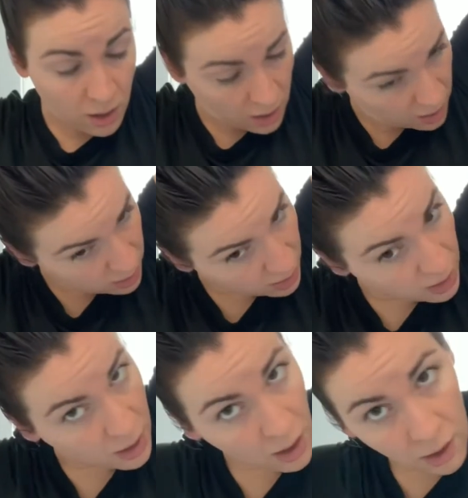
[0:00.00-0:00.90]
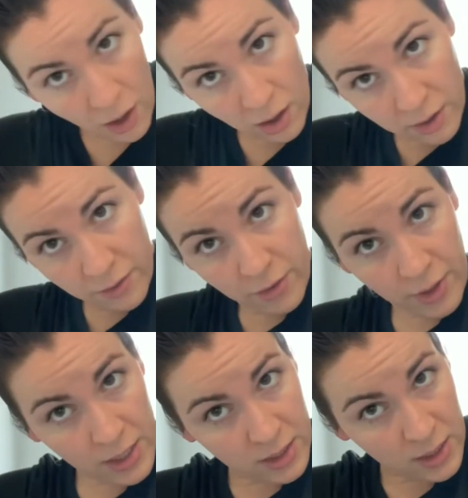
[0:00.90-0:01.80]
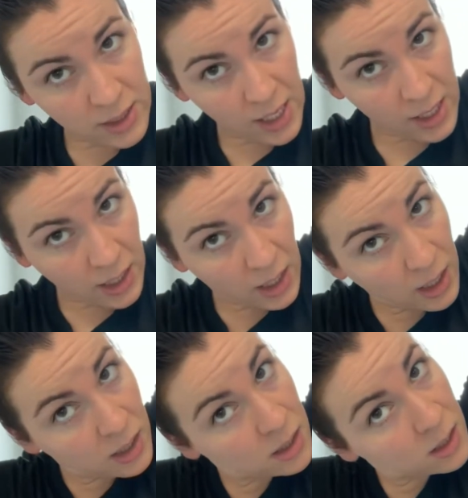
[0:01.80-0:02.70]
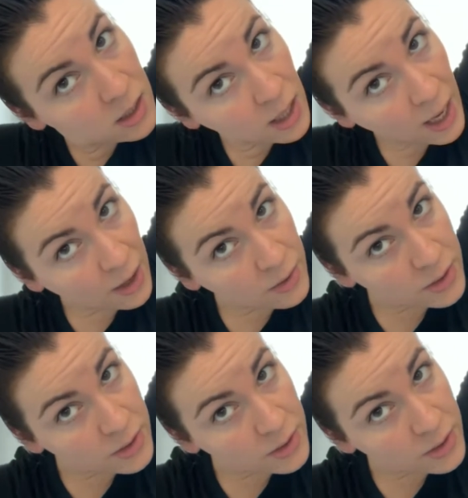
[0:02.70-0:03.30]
And then all of the rest that's hanging out